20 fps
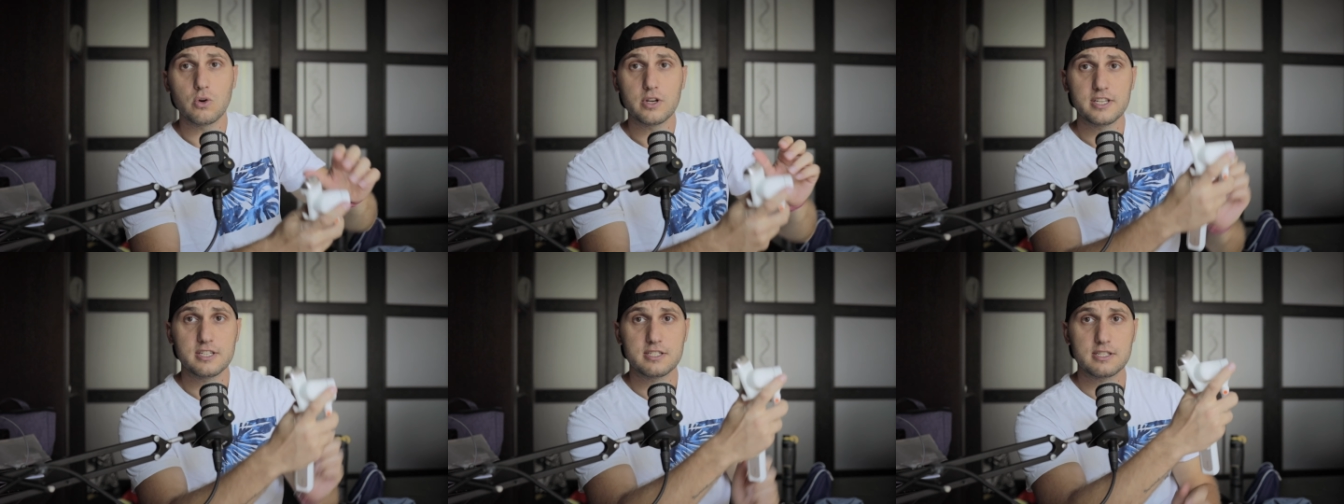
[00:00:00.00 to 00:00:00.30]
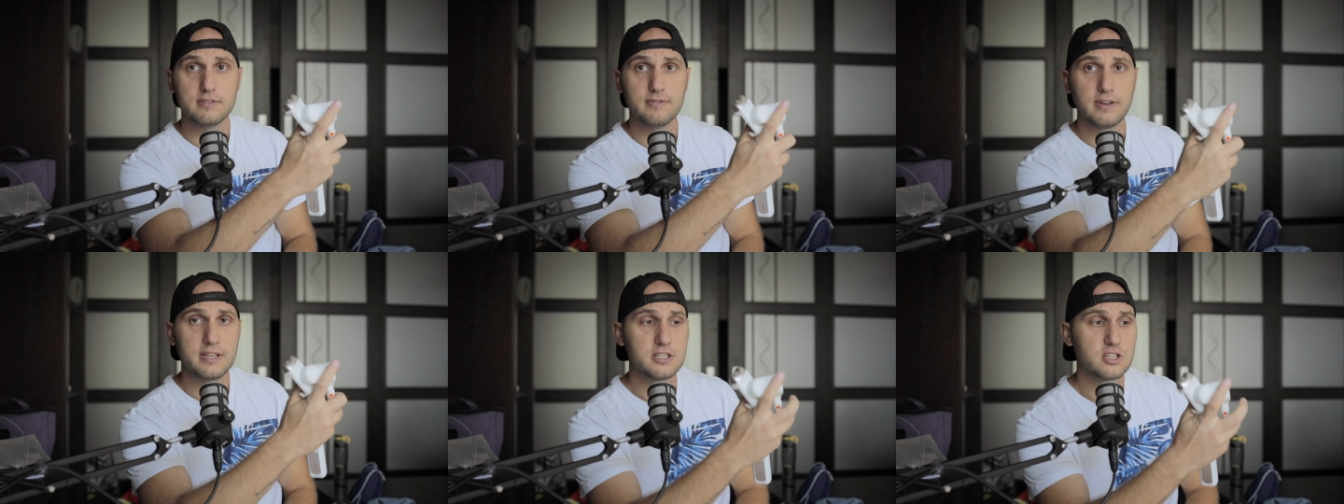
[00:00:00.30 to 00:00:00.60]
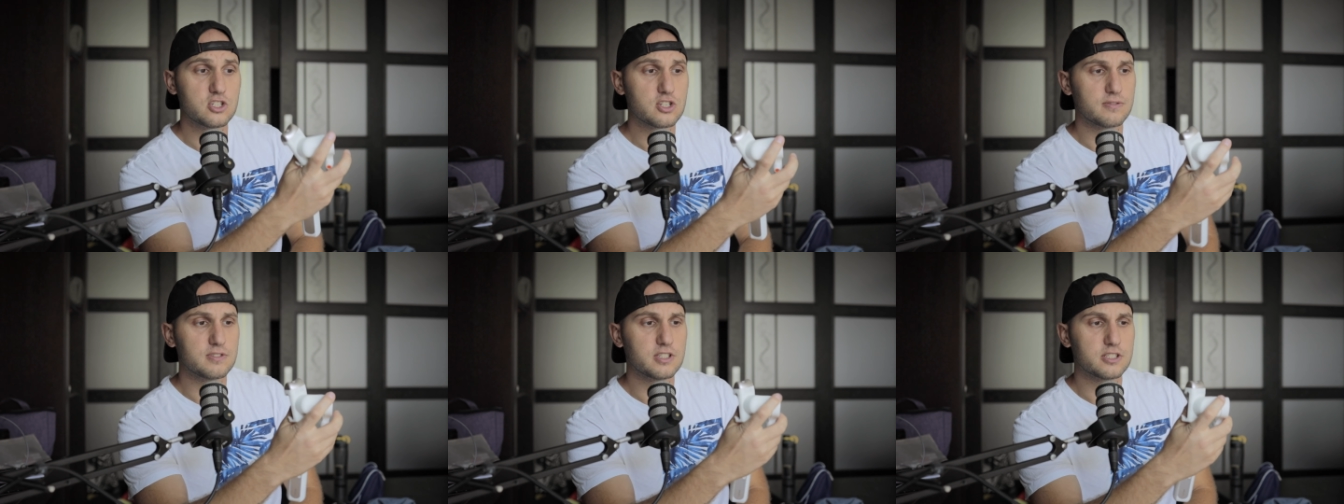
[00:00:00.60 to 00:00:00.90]
The only
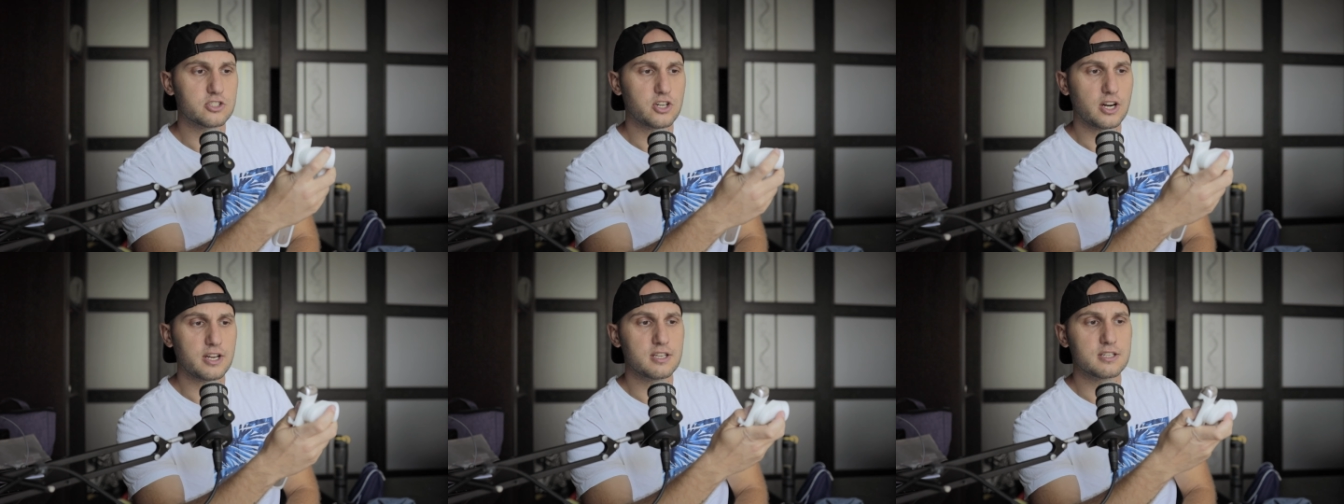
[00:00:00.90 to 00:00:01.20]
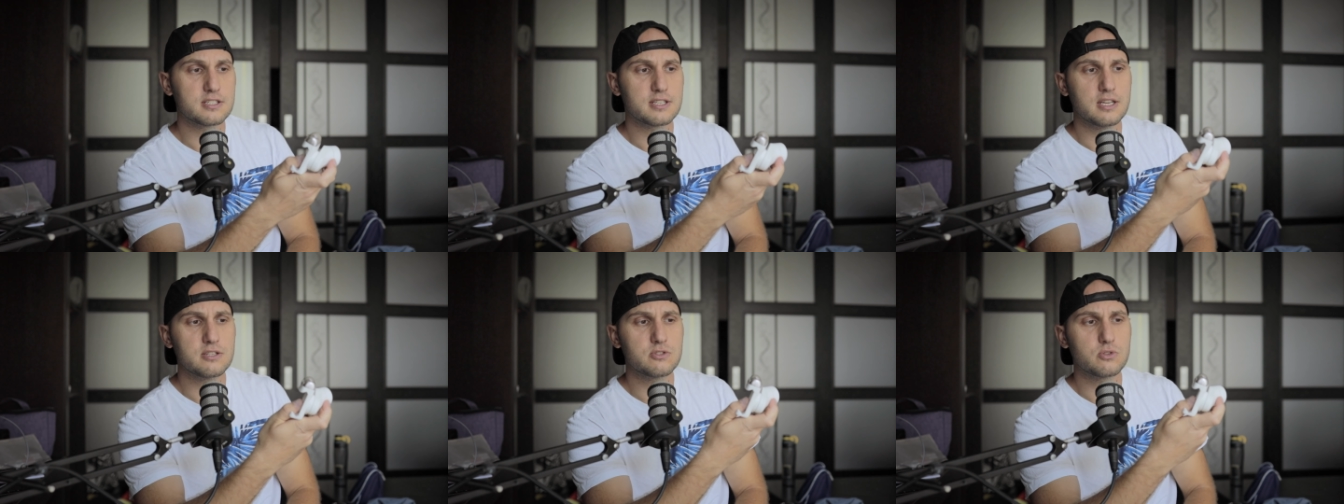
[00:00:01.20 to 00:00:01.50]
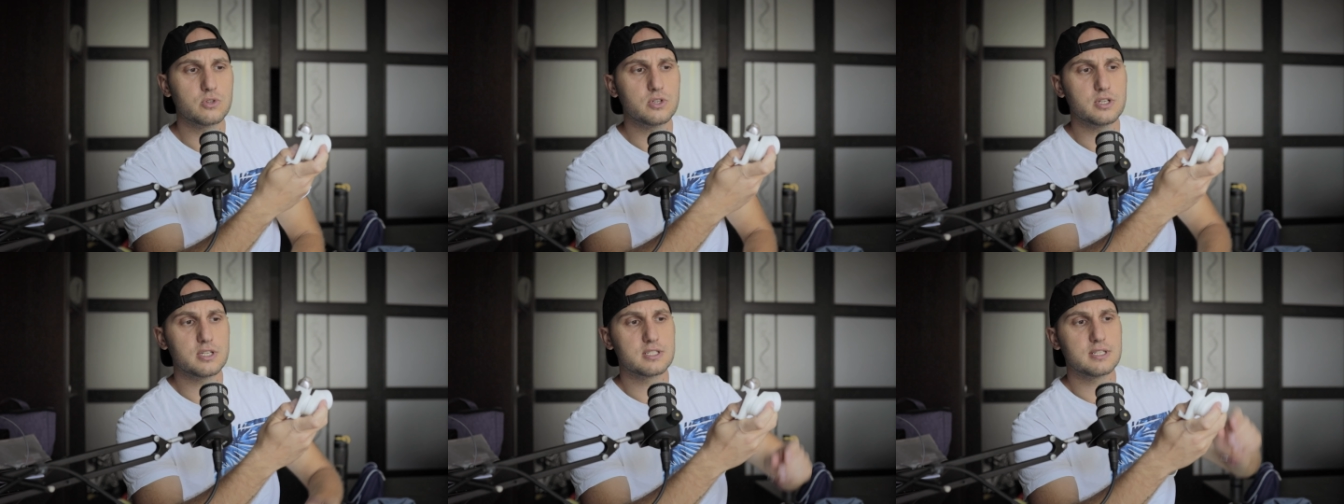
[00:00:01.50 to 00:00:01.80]
disadvantage of the tracking
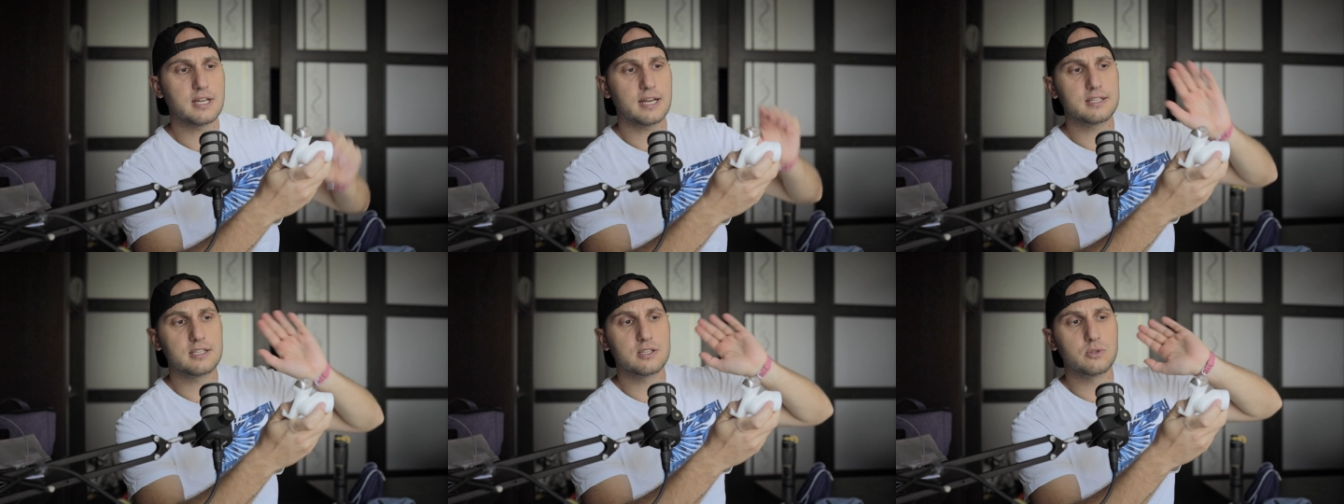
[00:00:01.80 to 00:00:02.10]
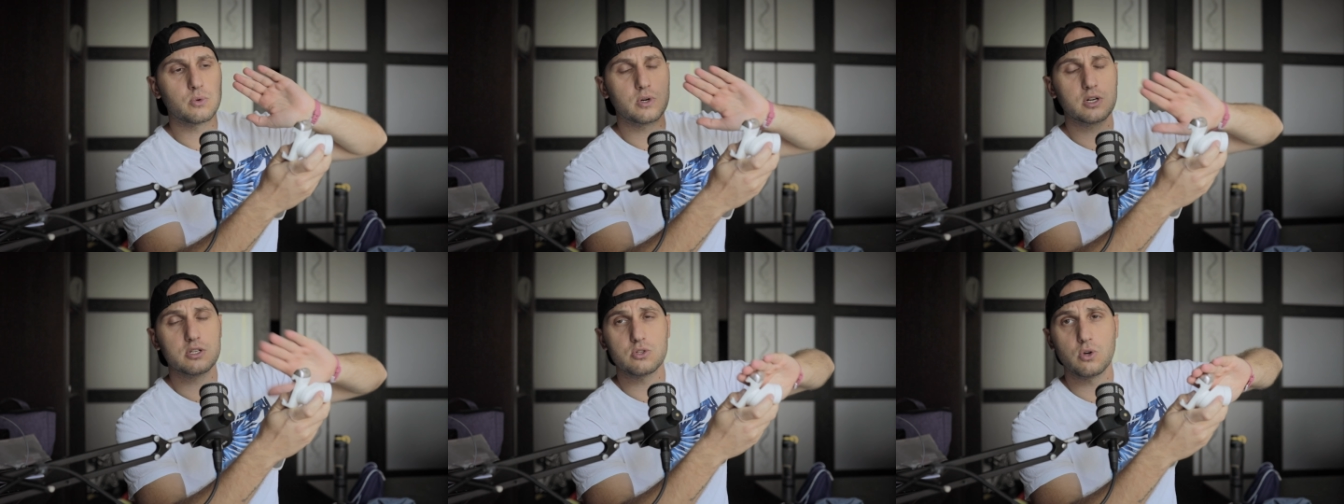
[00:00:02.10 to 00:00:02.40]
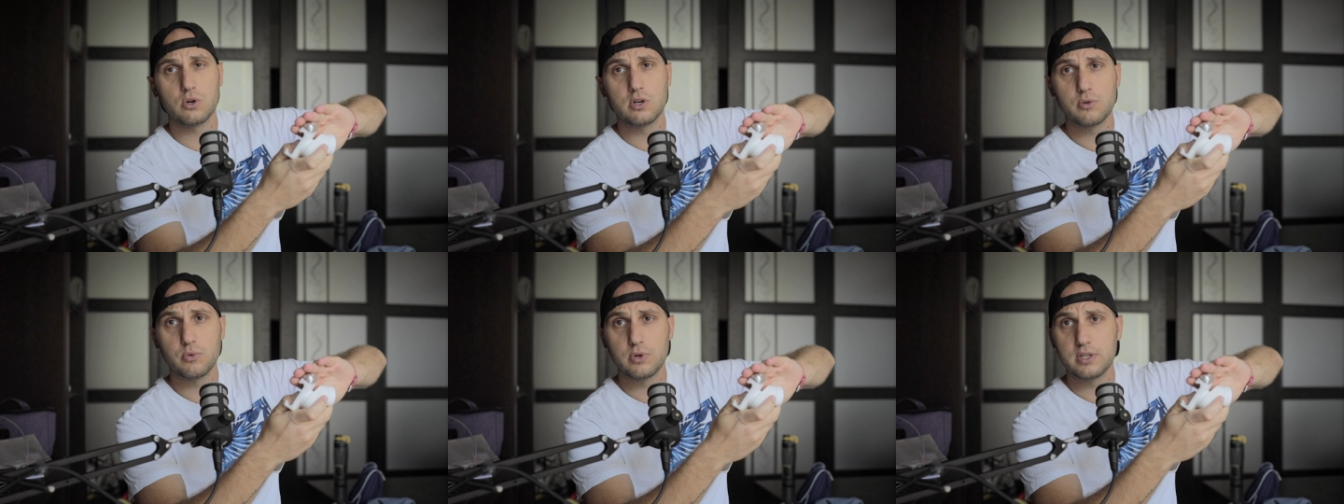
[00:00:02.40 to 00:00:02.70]
sensor is that it
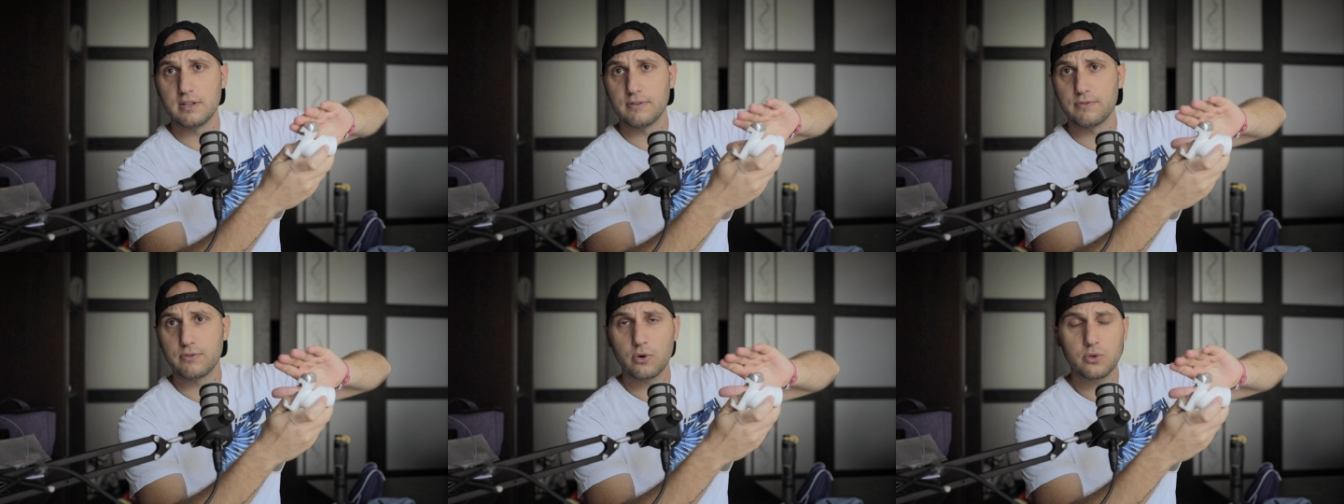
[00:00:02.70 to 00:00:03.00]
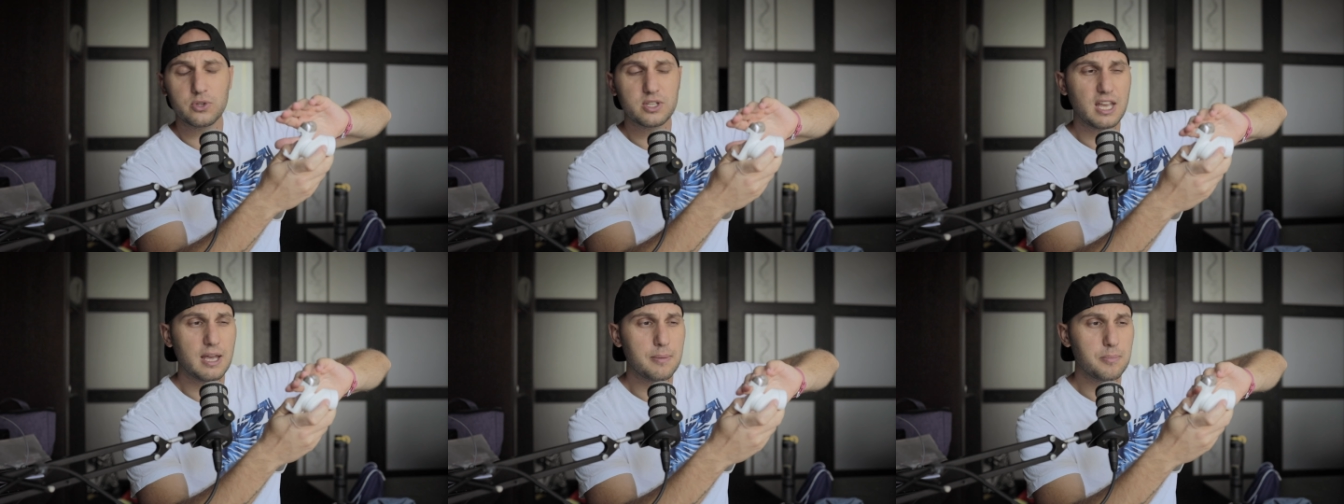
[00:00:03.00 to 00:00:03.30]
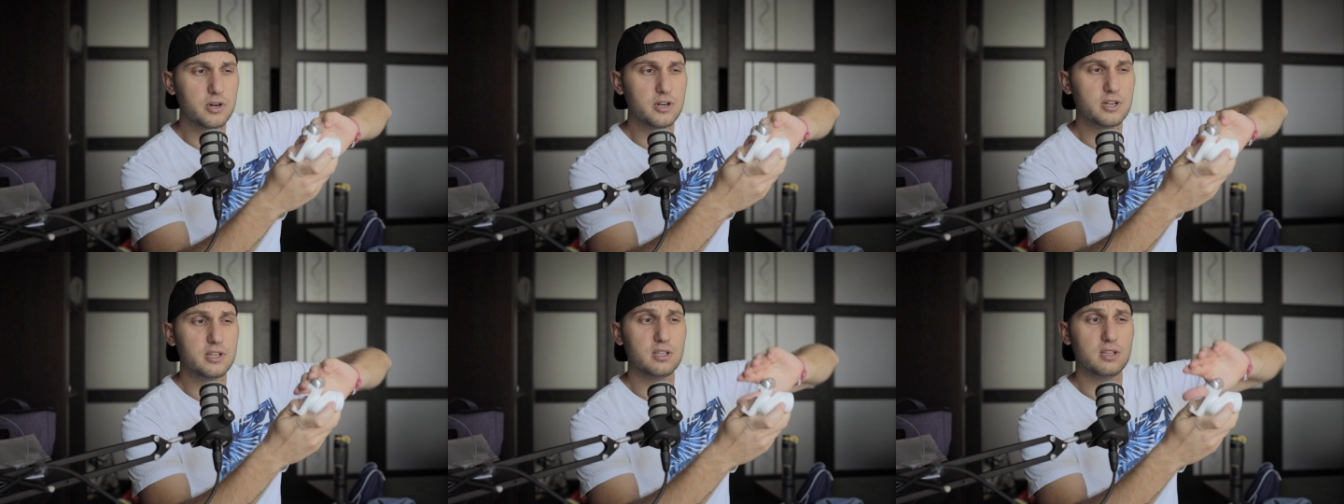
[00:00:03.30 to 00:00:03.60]
works only with the front
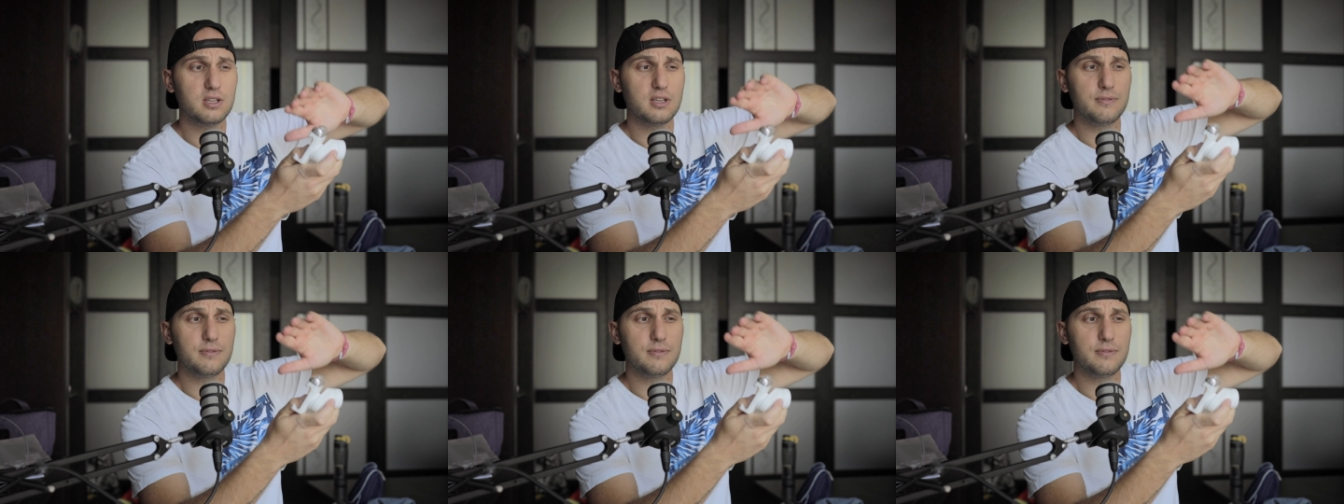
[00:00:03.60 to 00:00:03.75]
camera.